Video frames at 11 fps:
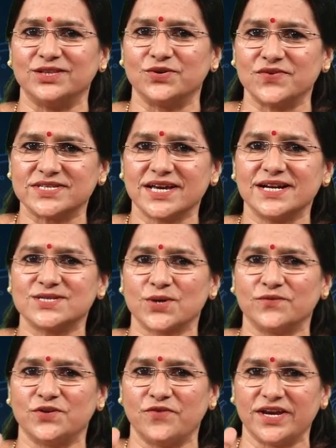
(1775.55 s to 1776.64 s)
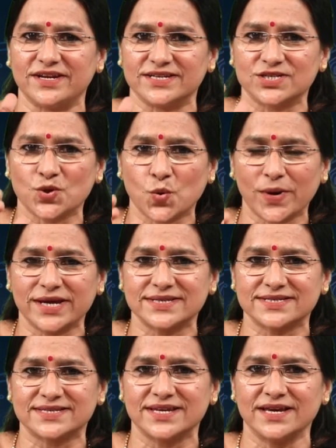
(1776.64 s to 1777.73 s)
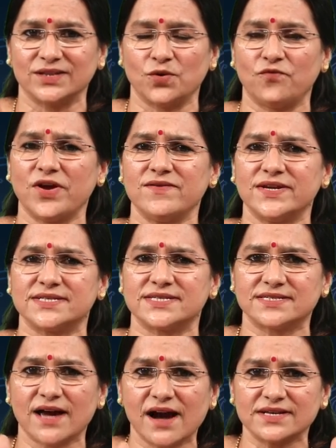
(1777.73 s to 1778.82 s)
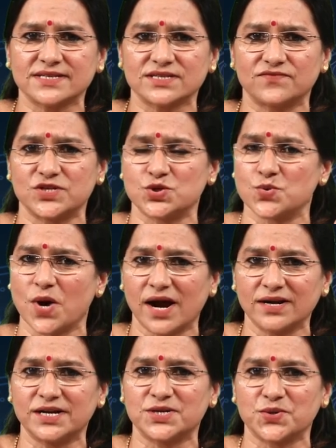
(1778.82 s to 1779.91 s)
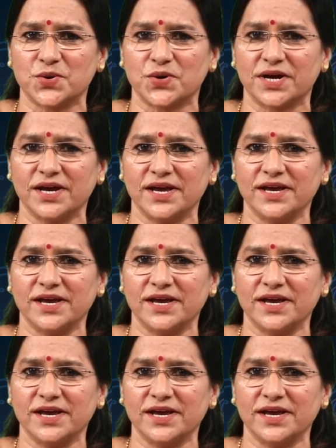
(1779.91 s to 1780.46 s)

the results of the various quiz, the various tasks which you undertook,